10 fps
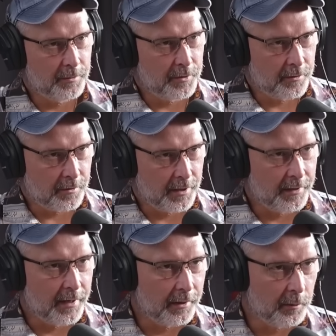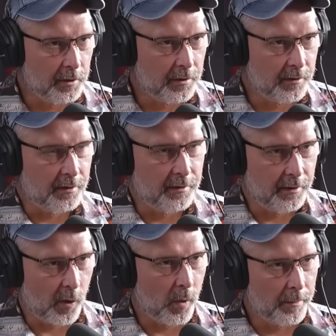two thirty nine, which is a you
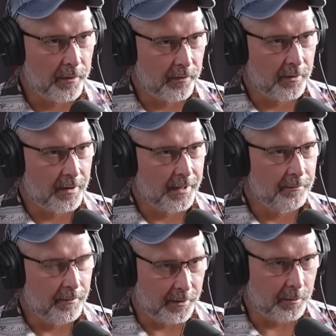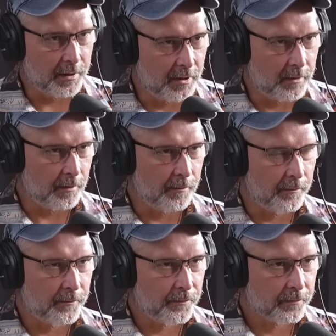know weapons grade you know material.
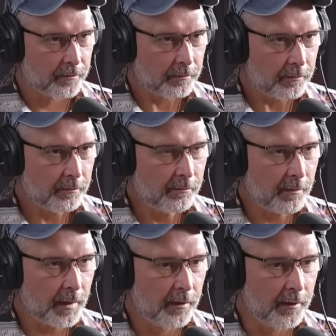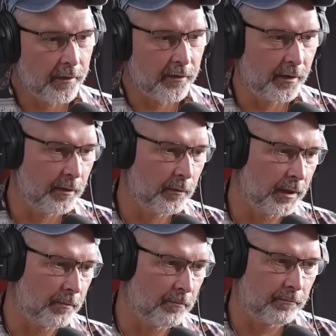Mm -hmm. That's you know
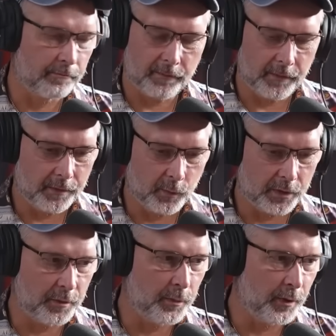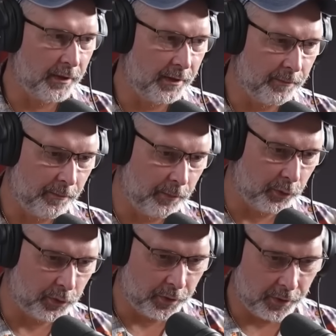what what you put in a
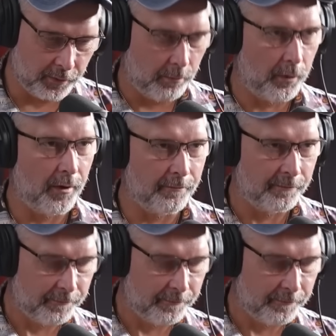plutonium bomb.